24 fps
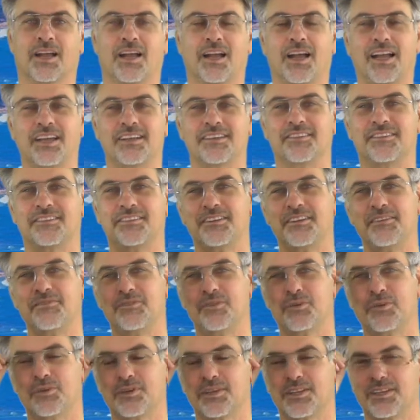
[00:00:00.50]
Hi,
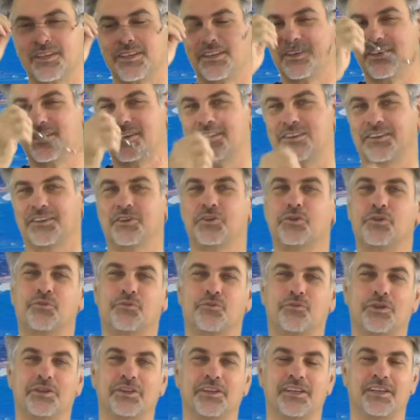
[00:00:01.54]
Steve Gordon here, your
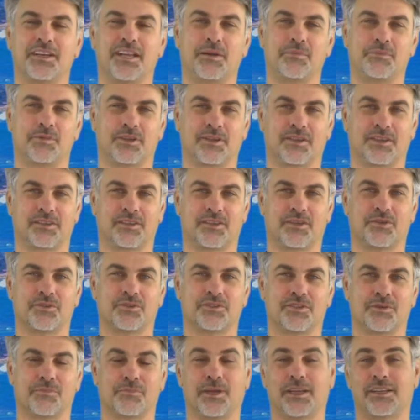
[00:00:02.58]
friendly neighborhood
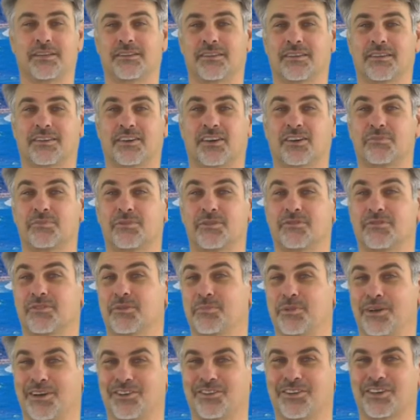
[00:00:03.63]
Costa Mesa carpet
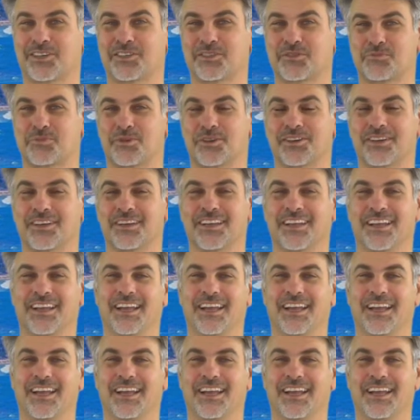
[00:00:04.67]
repair expert.